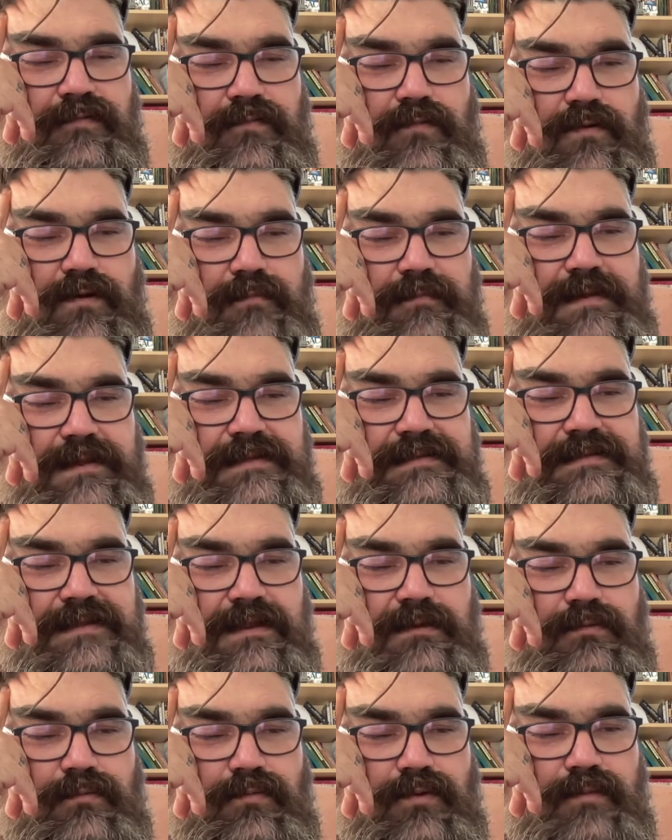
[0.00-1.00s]
form is
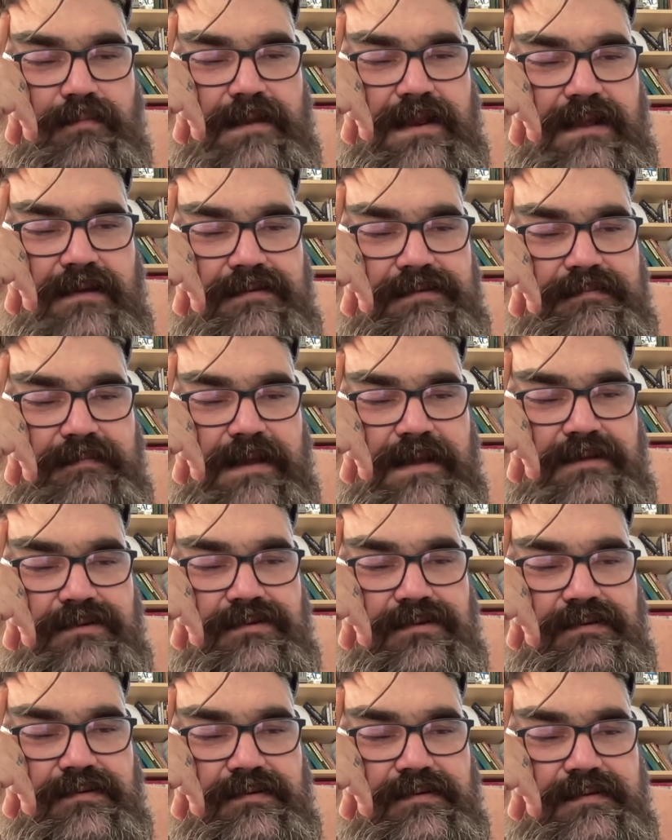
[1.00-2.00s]
in Rooming House
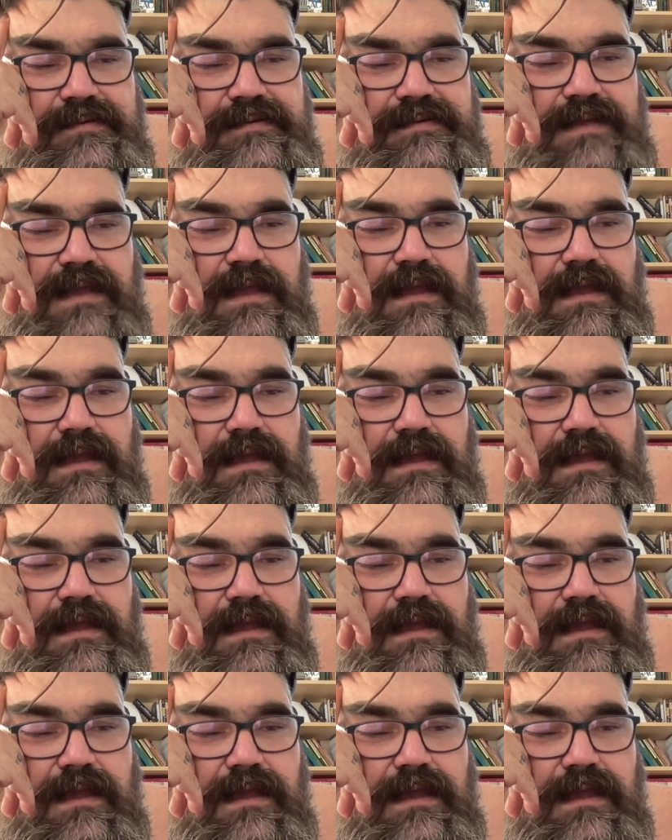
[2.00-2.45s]
Madrigals.